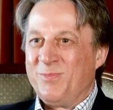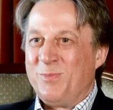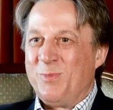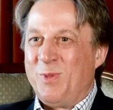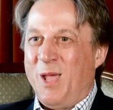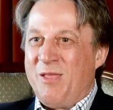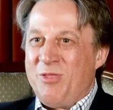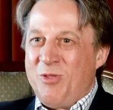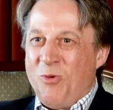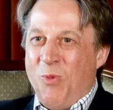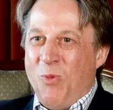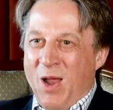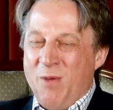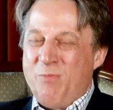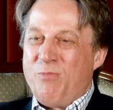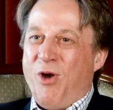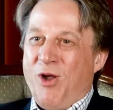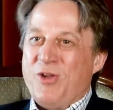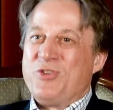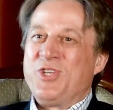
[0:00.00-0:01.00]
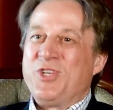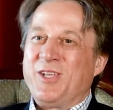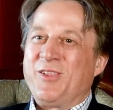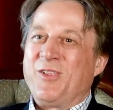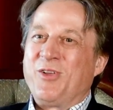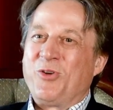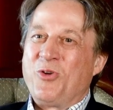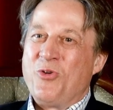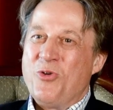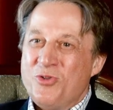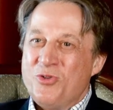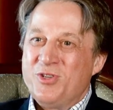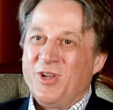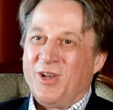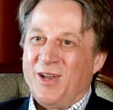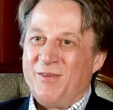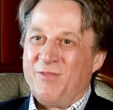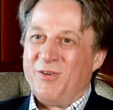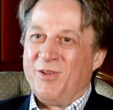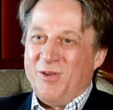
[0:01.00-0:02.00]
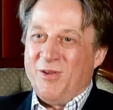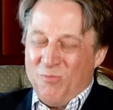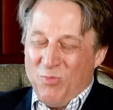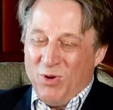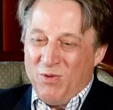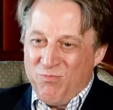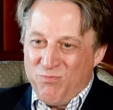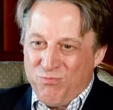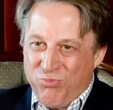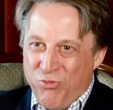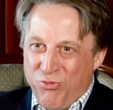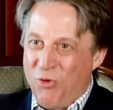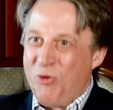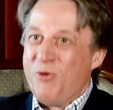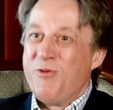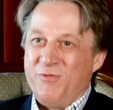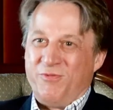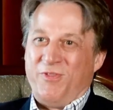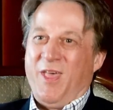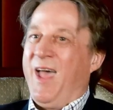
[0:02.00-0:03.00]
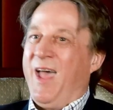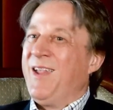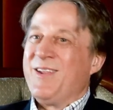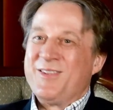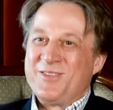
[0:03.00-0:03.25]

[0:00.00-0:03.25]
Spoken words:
And the one project that could deliver it, and we've proved that,